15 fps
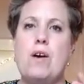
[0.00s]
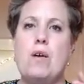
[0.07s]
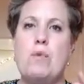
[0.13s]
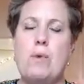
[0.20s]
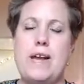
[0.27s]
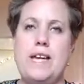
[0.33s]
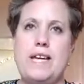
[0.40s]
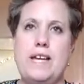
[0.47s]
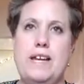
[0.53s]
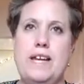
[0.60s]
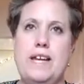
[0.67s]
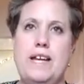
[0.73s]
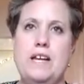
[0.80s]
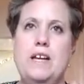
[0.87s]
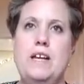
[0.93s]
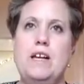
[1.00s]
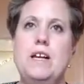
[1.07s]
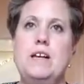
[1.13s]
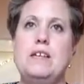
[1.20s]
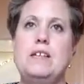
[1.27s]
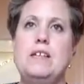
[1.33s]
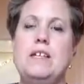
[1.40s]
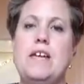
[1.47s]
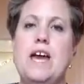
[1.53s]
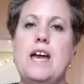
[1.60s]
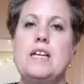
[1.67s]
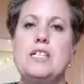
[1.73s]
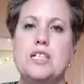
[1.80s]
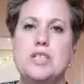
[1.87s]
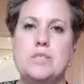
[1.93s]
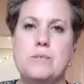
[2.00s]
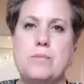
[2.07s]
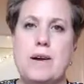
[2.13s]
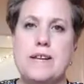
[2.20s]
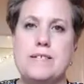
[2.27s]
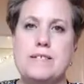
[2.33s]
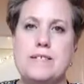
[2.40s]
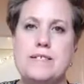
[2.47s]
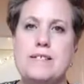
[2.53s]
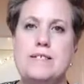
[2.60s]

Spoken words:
awakening the ancient ones.